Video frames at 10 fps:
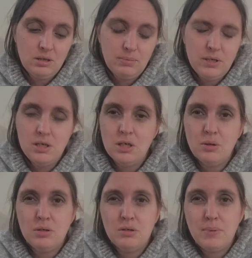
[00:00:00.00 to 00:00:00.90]
been
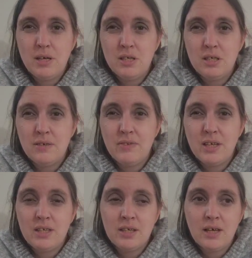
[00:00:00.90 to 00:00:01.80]
200 pages of the
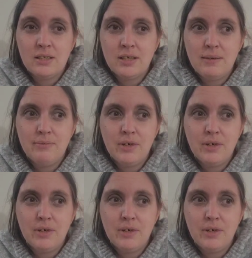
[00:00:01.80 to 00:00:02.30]
exact same